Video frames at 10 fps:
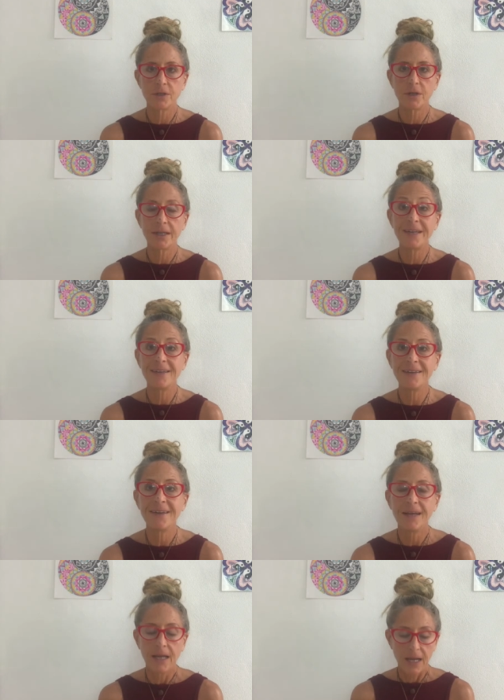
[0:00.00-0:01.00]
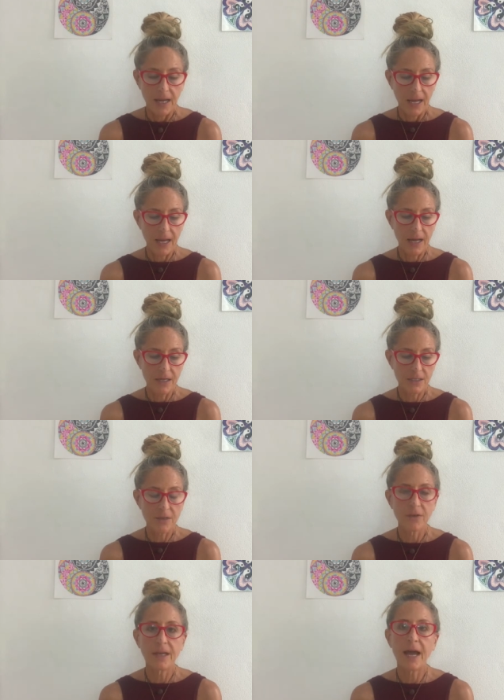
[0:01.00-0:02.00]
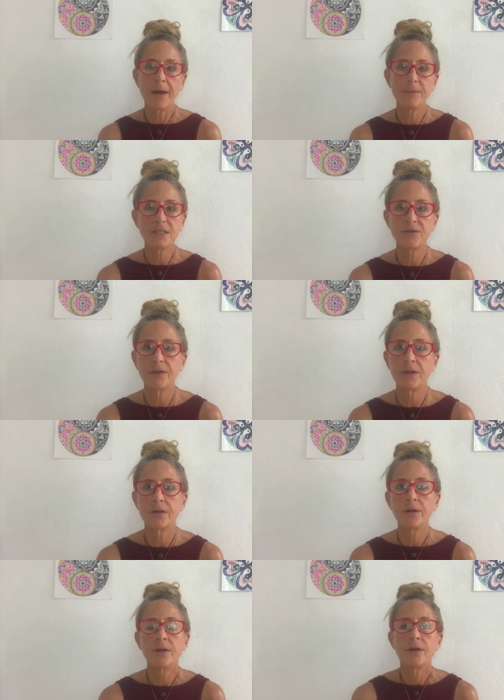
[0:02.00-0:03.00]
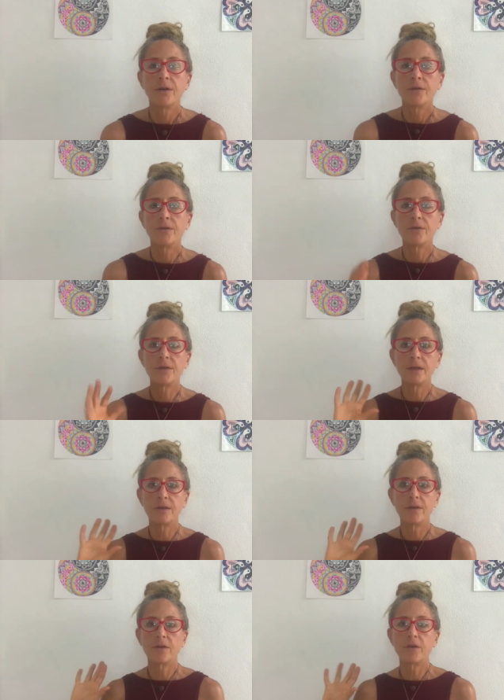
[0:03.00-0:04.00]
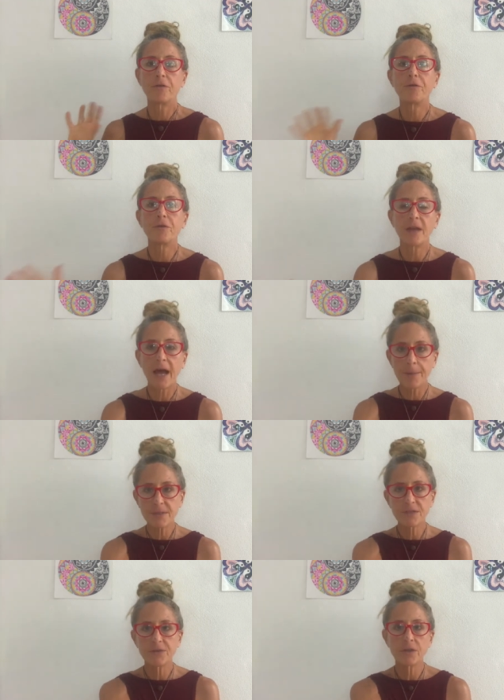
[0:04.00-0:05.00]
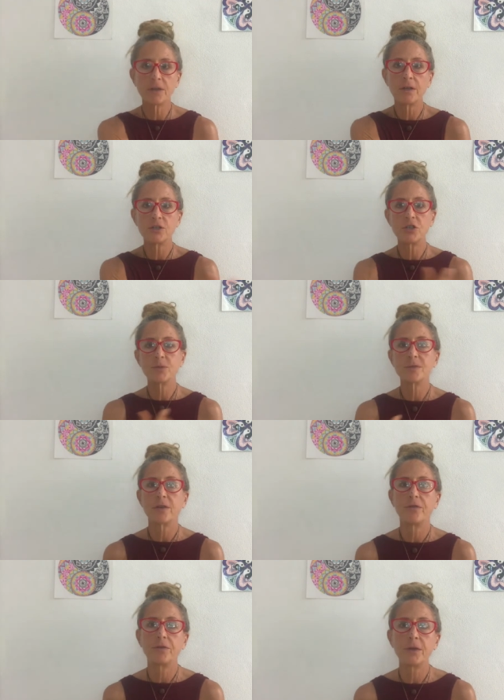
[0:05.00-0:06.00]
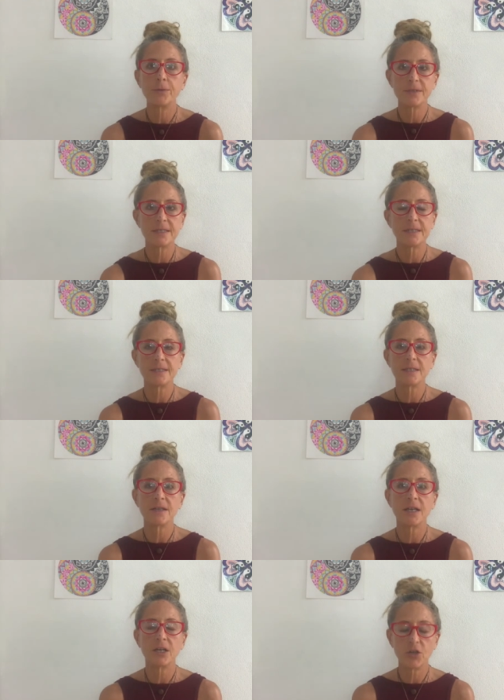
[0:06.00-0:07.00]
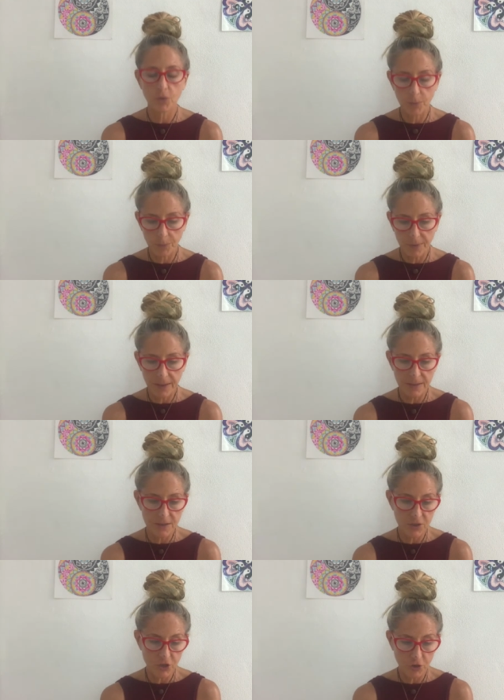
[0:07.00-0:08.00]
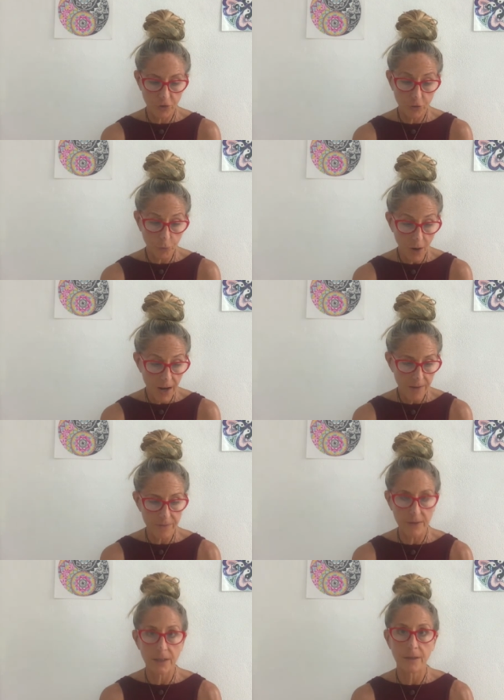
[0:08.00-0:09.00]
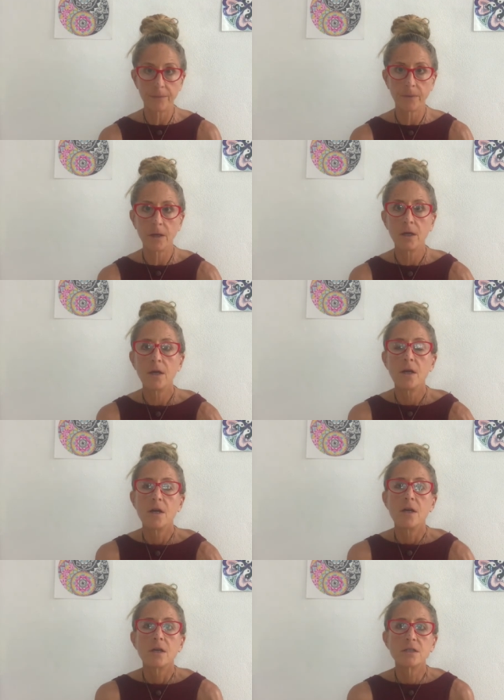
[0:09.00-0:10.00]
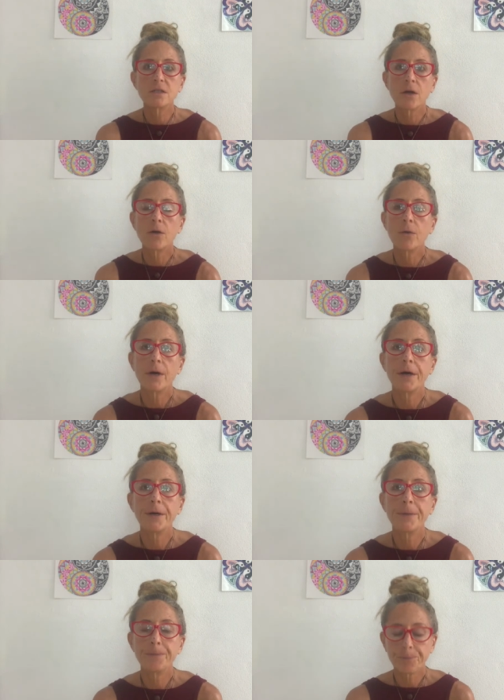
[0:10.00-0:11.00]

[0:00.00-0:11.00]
in and the atmosphere, the, the atmosphere in terms of frequencies that human beings thrive in. So um,